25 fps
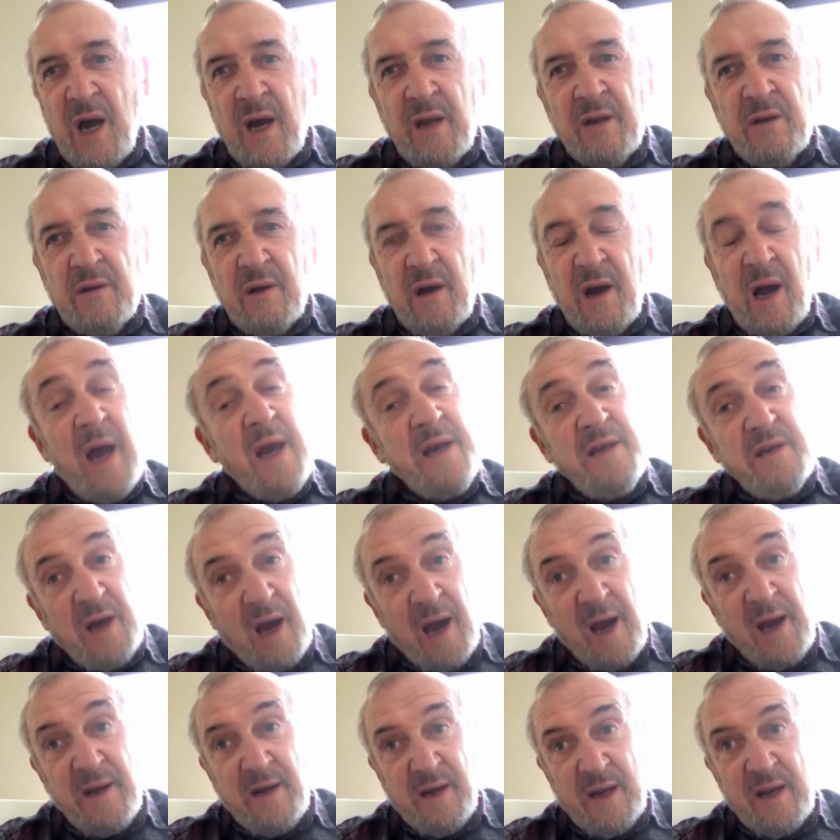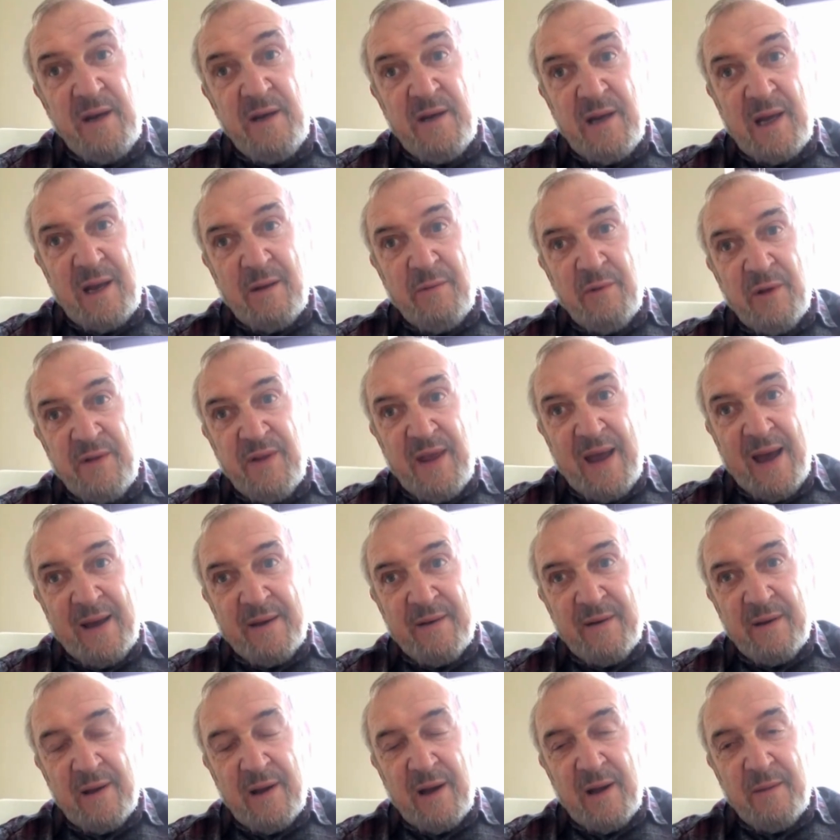John, I did deal with
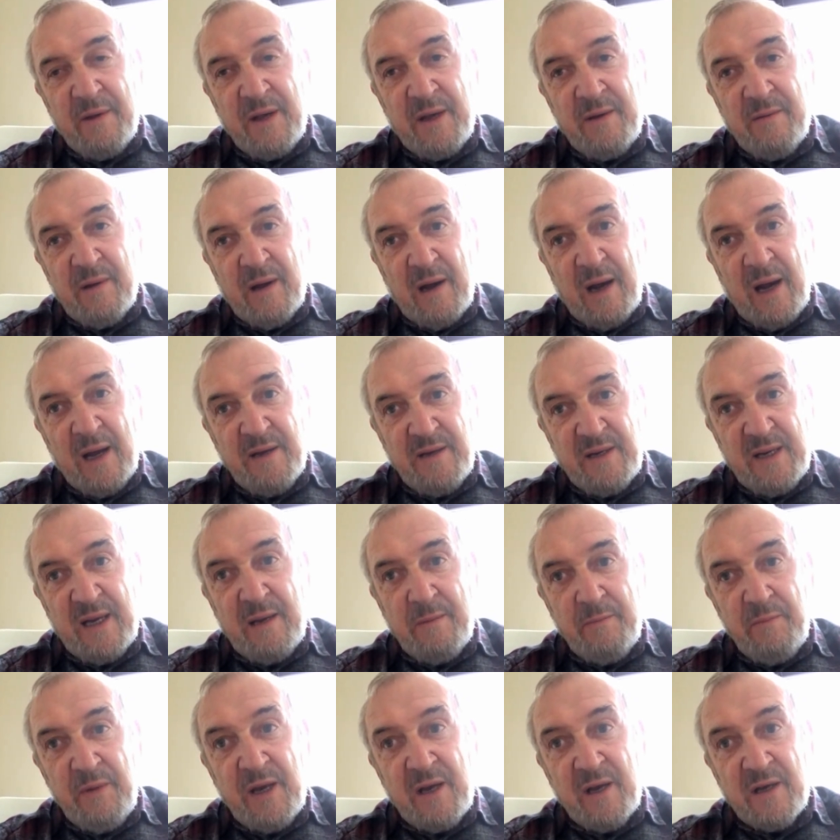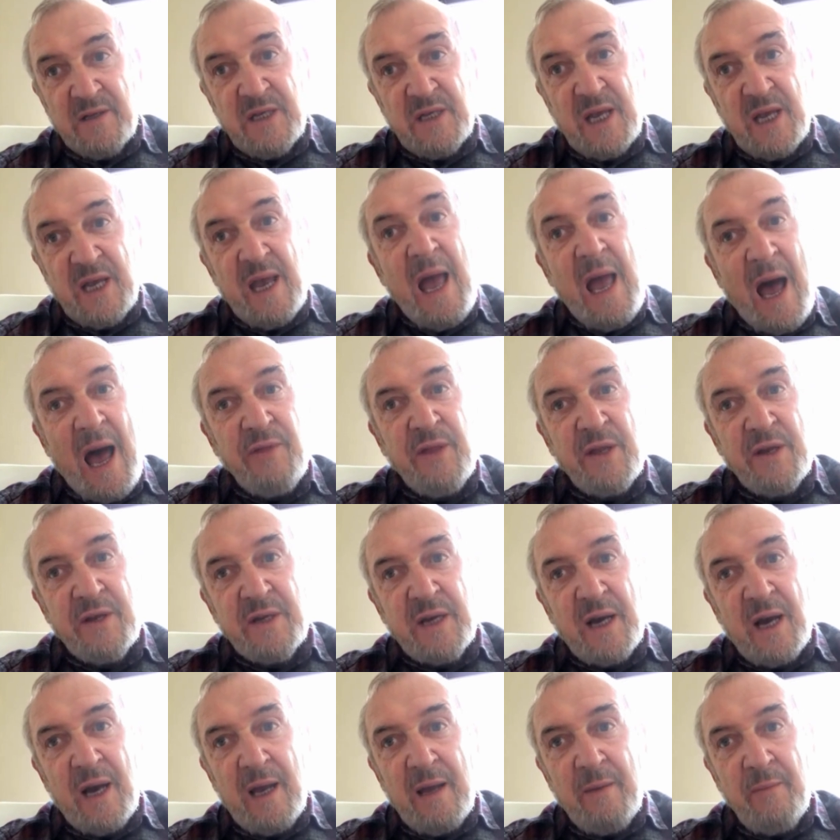that. I mean, I did, because I had
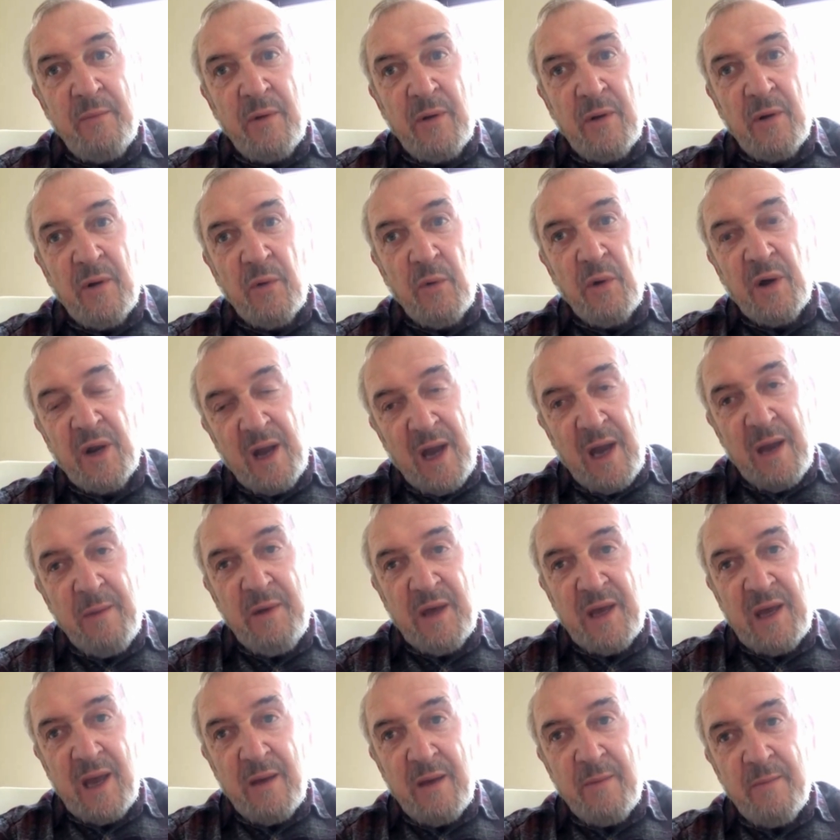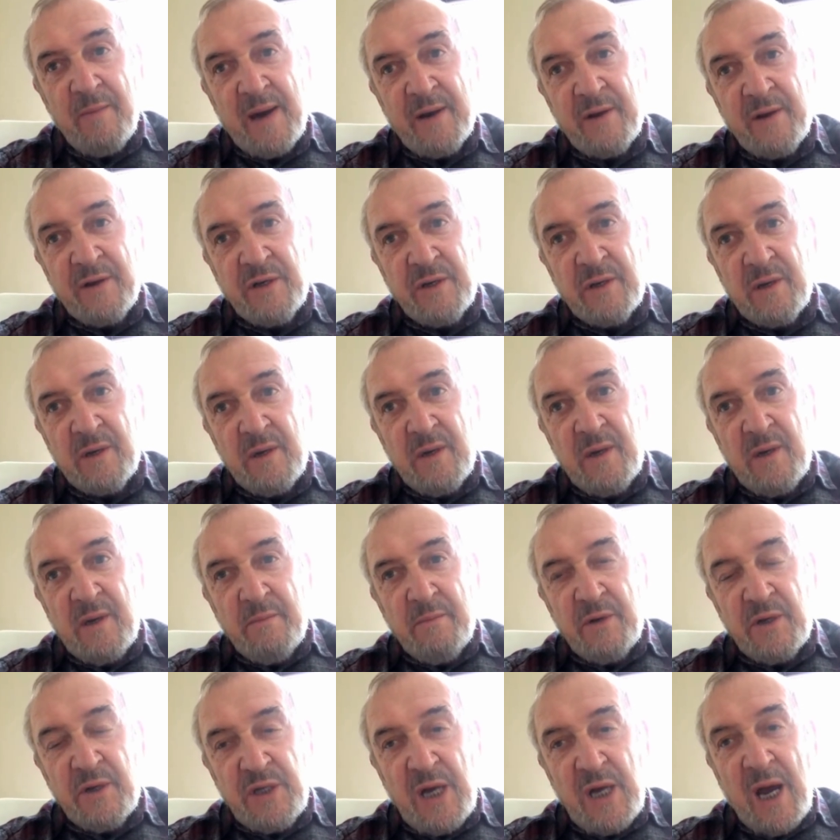the time when I became manager,
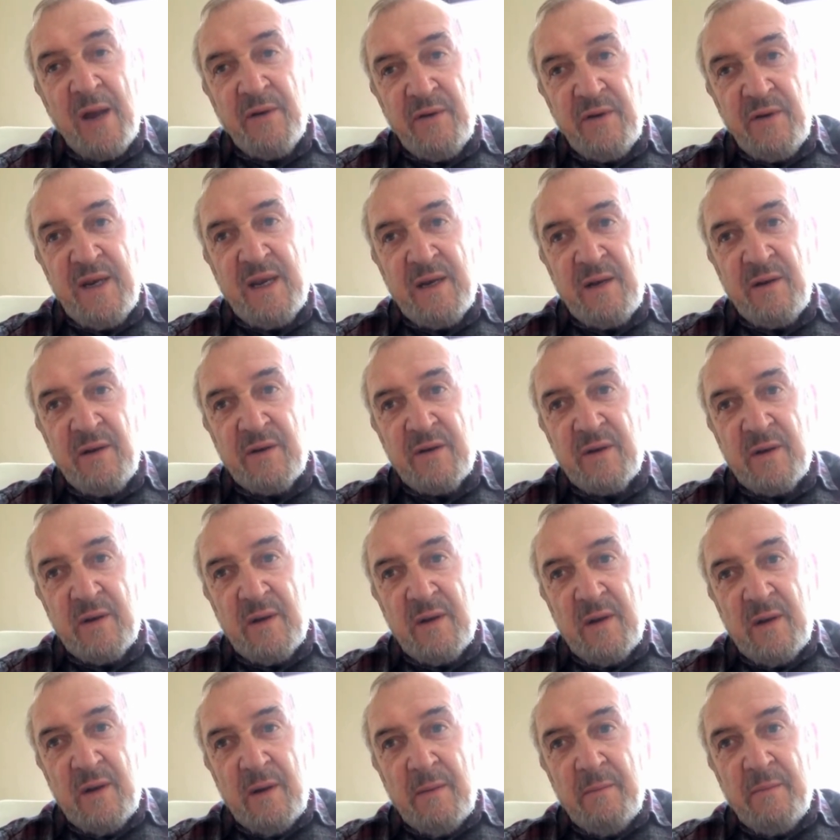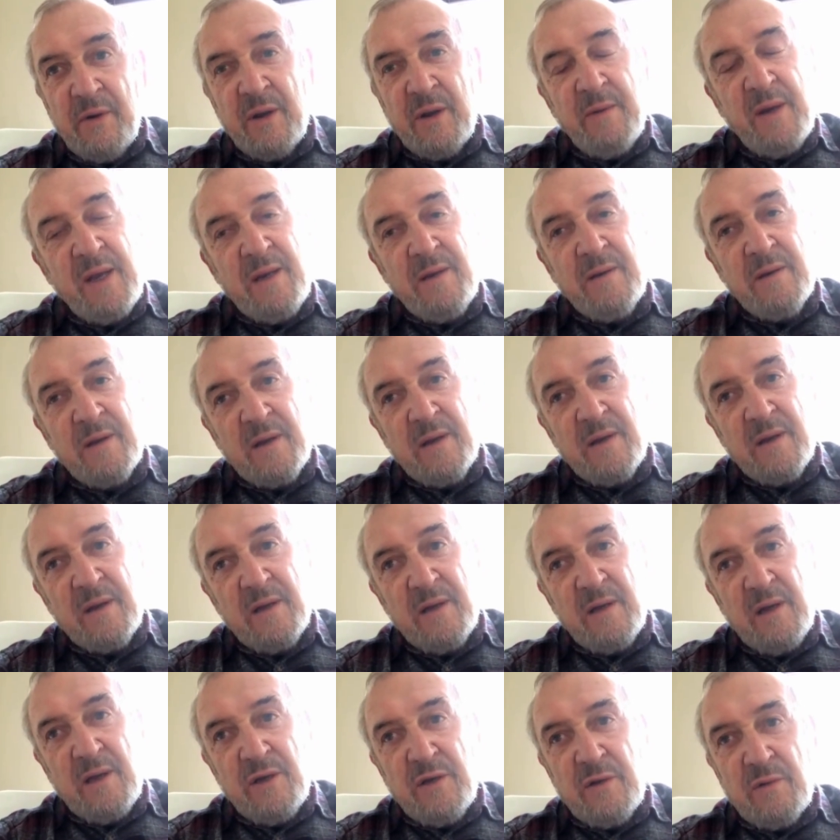but John didn't. But I mean,
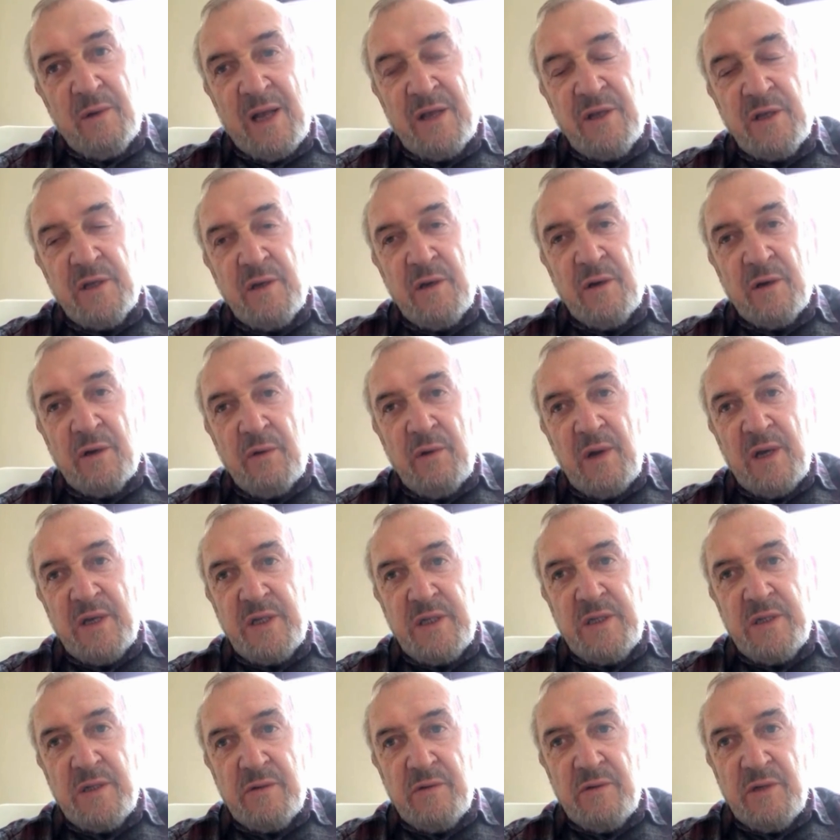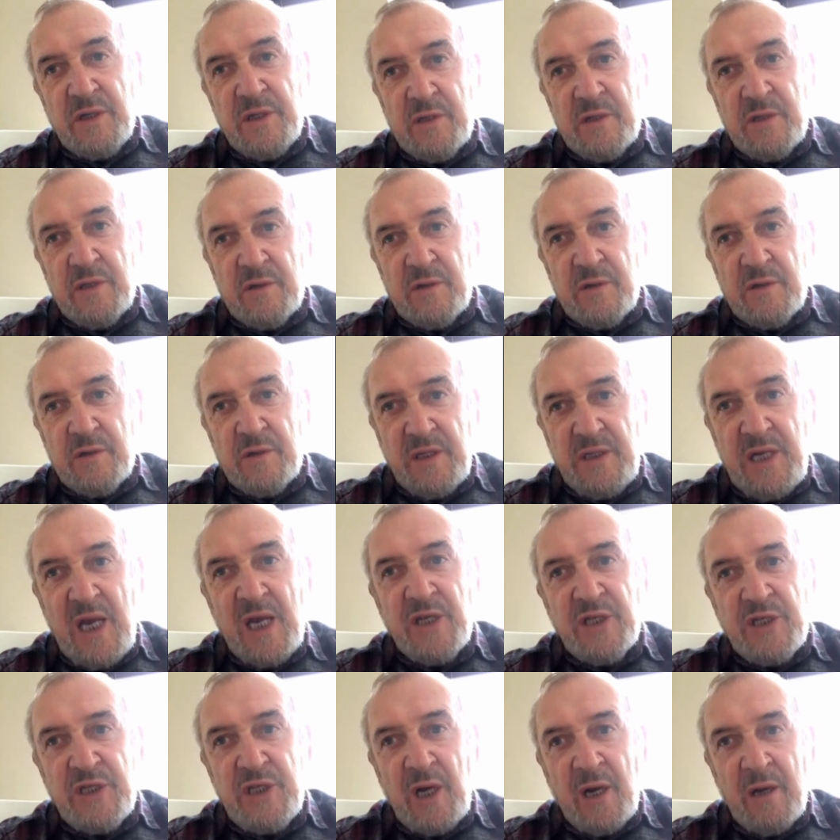to answer your question, original
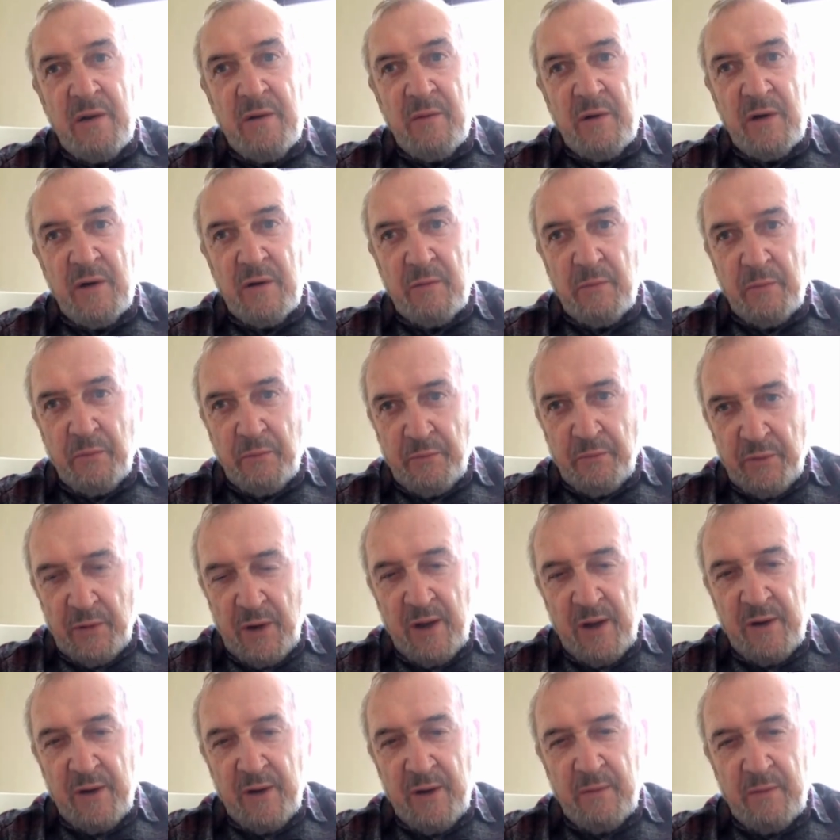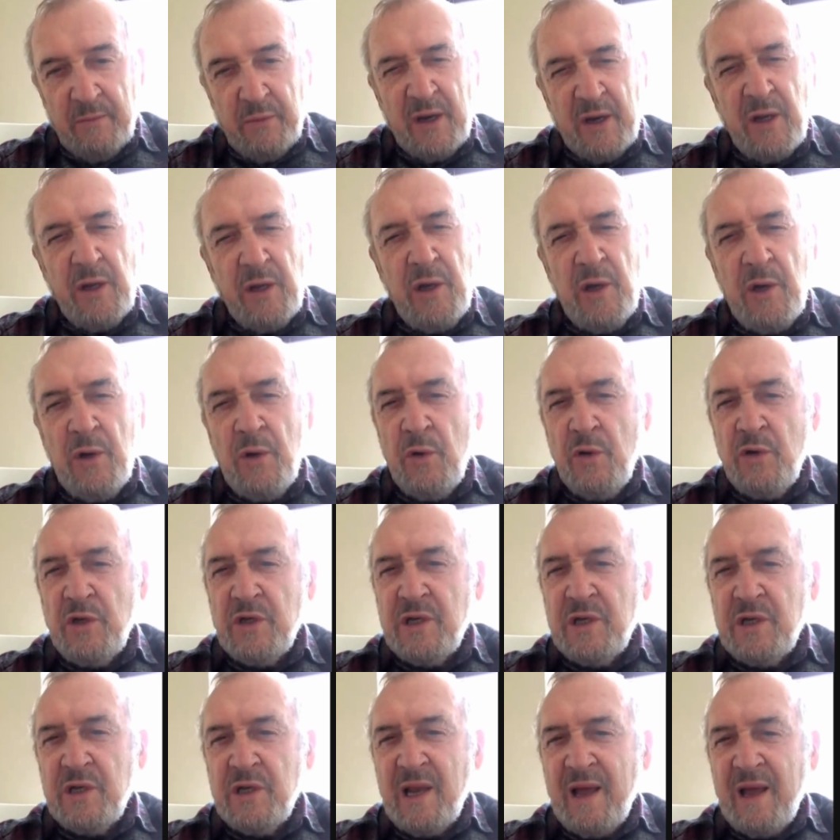question, yes, John brought a
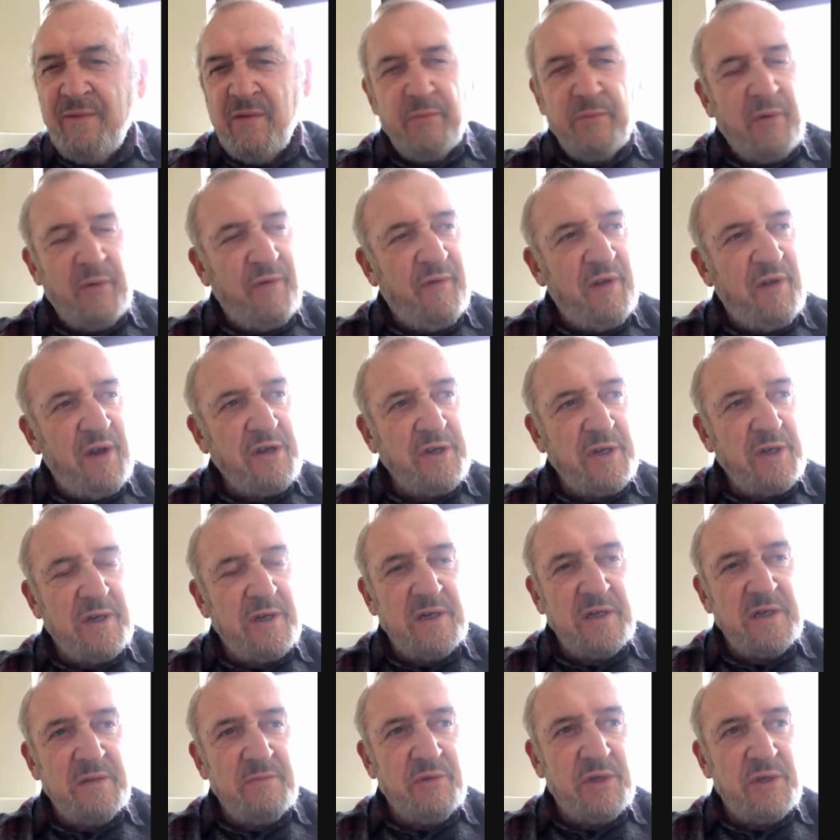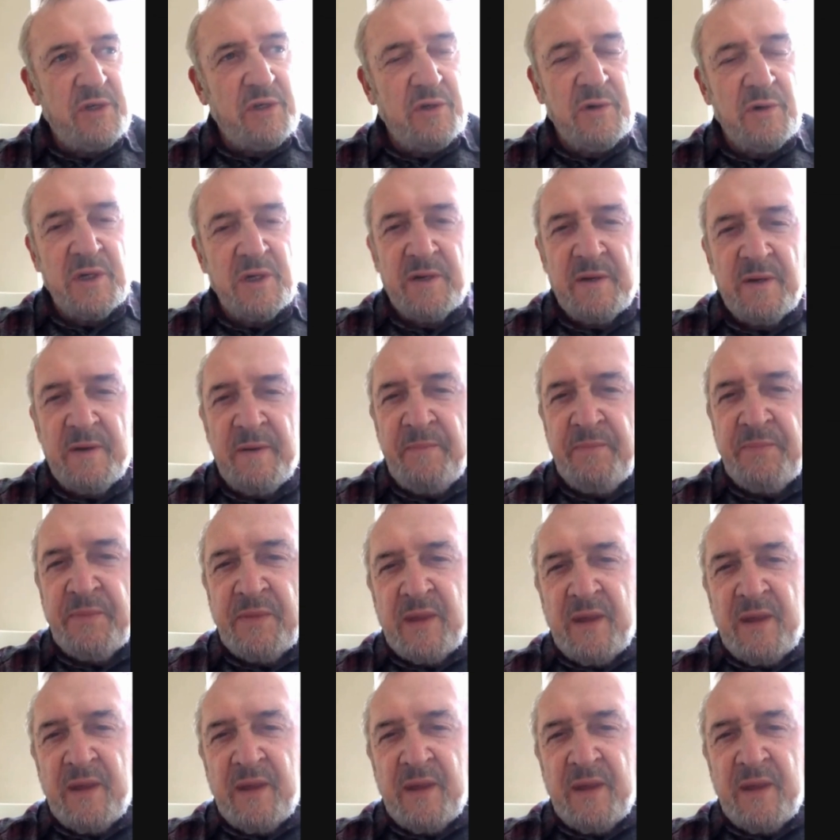huge level of professionalism to it